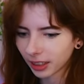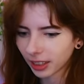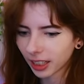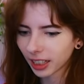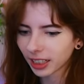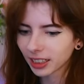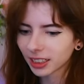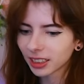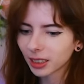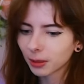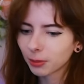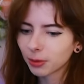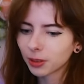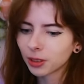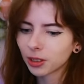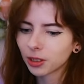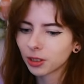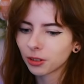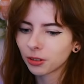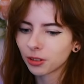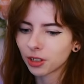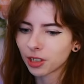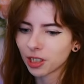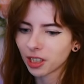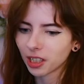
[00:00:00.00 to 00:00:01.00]
Next up is
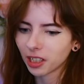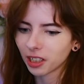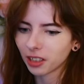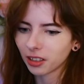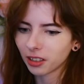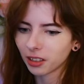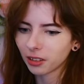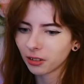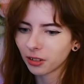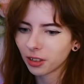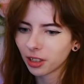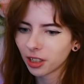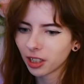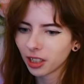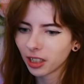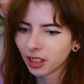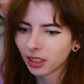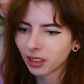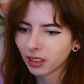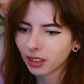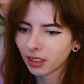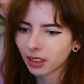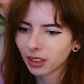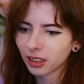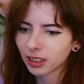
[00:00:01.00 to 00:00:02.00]
Eugene.
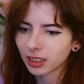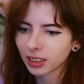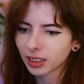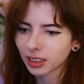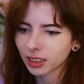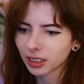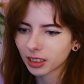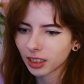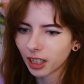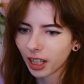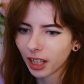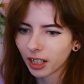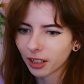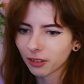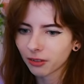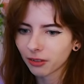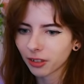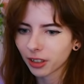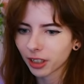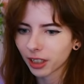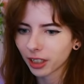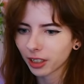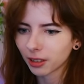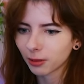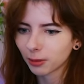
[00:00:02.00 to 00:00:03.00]
Eugene is kind of
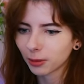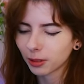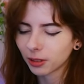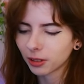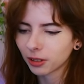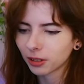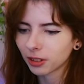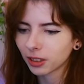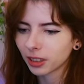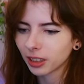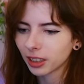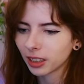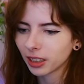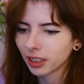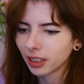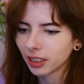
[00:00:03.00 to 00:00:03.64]
forgettable.